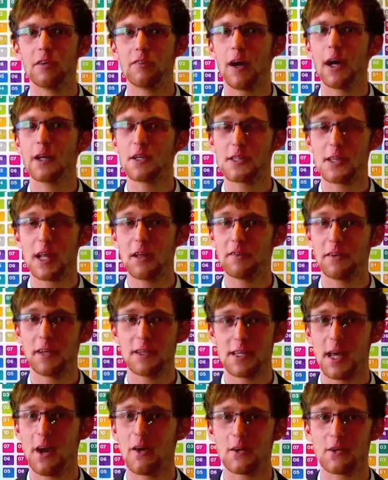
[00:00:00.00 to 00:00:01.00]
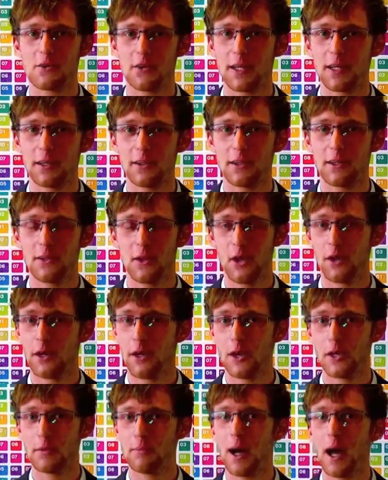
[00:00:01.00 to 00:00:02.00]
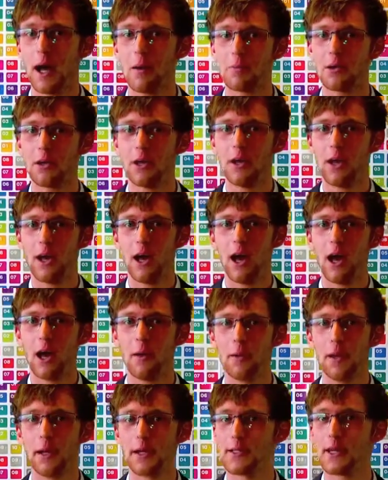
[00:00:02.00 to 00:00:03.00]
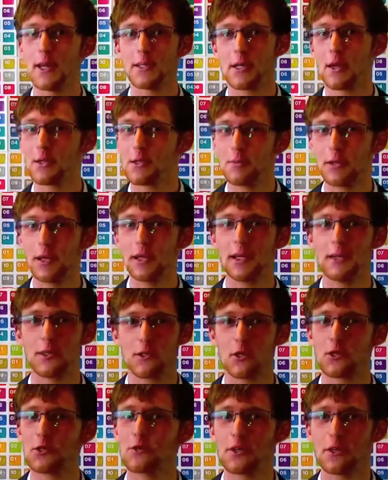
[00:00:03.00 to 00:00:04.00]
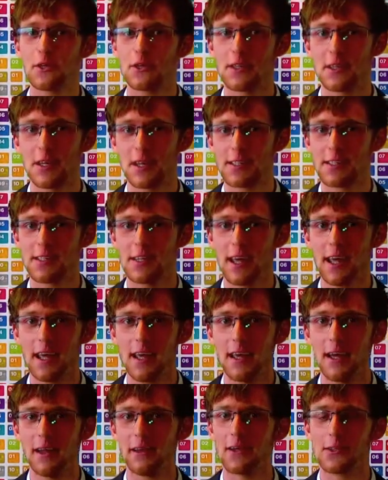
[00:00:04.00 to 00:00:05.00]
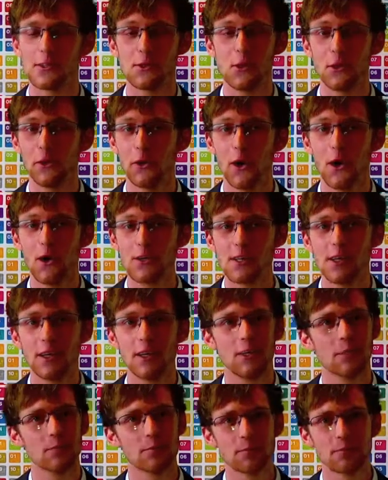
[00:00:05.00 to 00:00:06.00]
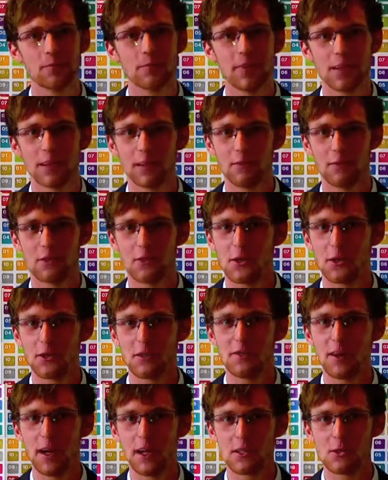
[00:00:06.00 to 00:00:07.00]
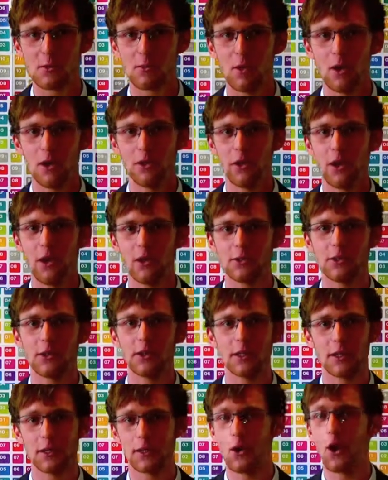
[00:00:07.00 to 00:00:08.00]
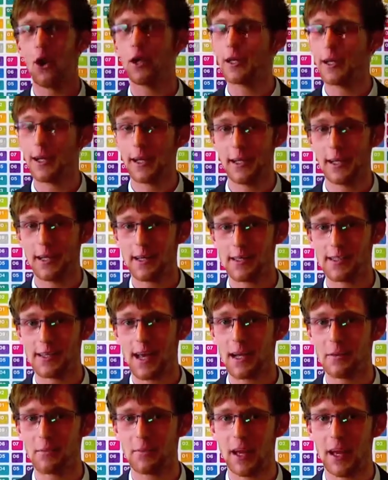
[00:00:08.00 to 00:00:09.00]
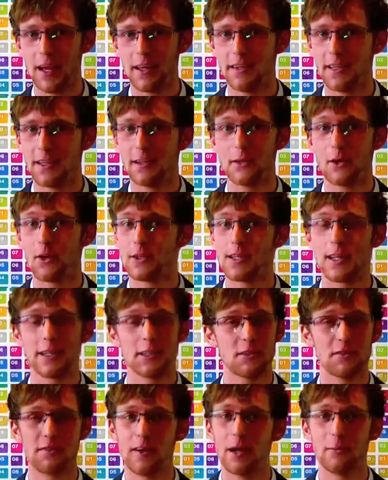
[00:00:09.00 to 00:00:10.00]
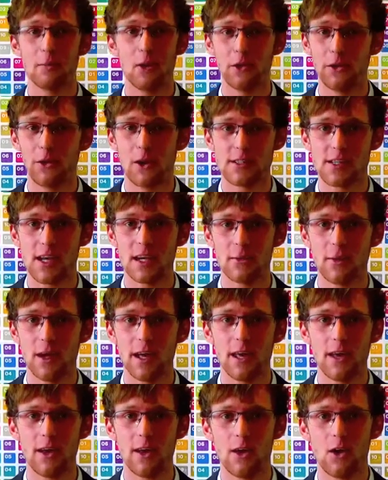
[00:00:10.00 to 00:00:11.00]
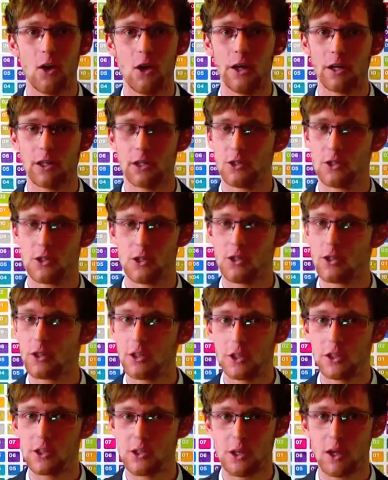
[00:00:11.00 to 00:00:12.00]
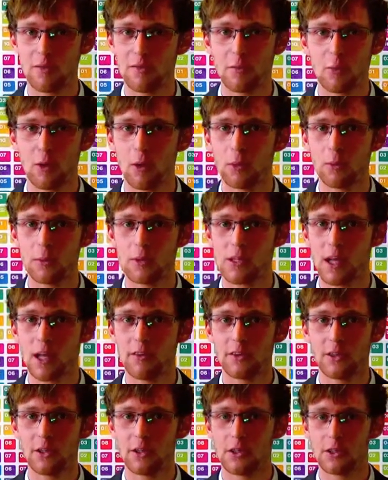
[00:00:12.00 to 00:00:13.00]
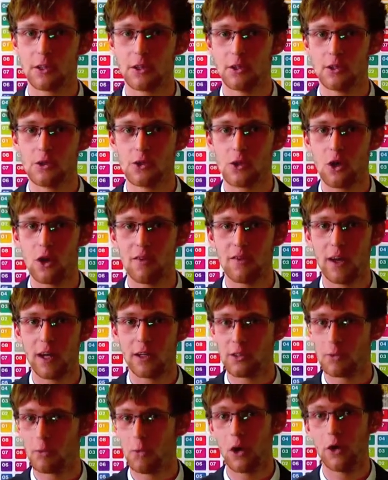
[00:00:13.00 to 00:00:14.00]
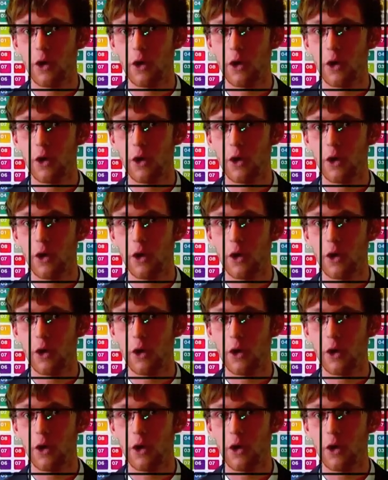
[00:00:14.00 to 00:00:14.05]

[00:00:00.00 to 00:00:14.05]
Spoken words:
find yourself in a territory on a map, and it turns out to be an industrial estate and there's no doors, you've just got to find some more doors. So you can call your leader, tell him that, and he'll go tell you to find more doors anyway. Or you can solve the problem yourself and you can just go find some more